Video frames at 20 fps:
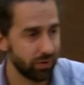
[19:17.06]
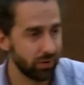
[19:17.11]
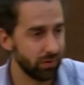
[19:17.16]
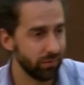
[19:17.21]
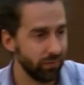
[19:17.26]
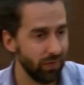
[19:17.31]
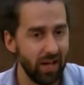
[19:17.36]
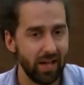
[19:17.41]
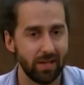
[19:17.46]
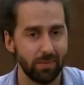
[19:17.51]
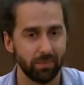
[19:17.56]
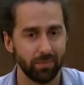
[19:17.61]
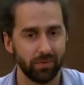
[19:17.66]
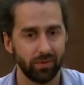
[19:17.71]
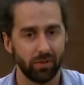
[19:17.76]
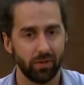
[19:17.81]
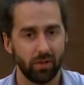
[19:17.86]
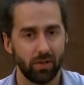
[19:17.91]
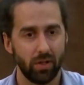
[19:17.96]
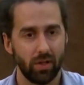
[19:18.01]
to the
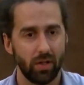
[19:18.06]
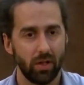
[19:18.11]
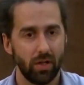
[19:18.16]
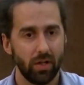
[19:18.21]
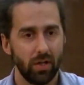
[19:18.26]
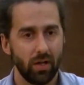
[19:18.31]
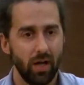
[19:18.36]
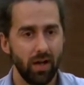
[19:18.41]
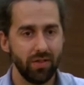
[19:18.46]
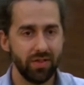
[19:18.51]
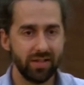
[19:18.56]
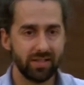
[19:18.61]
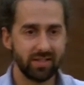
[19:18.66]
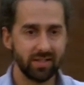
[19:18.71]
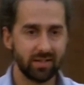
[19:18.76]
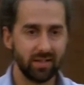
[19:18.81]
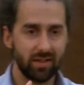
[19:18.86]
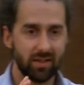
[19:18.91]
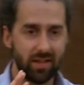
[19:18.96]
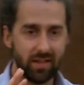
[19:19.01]
flames. And this
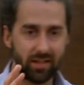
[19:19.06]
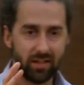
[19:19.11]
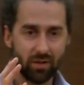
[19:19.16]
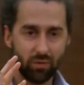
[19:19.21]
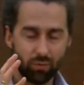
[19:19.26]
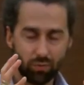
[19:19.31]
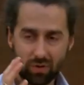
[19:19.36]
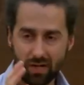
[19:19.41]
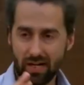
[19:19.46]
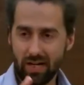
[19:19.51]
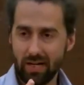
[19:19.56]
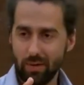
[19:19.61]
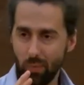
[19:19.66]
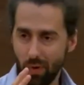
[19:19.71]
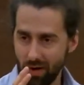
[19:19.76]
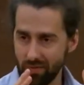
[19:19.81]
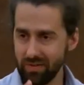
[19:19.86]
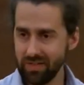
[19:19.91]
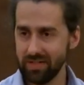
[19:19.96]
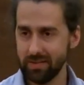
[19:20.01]
is the thing that really
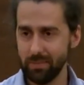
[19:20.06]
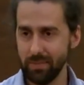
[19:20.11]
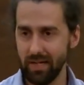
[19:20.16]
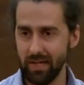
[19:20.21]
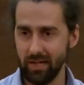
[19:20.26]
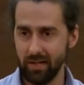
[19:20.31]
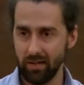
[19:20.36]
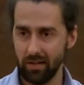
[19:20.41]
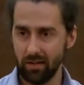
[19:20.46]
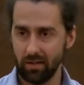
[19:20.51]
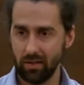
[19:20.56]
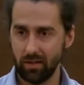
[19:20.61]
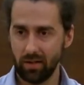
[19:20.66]
worries me.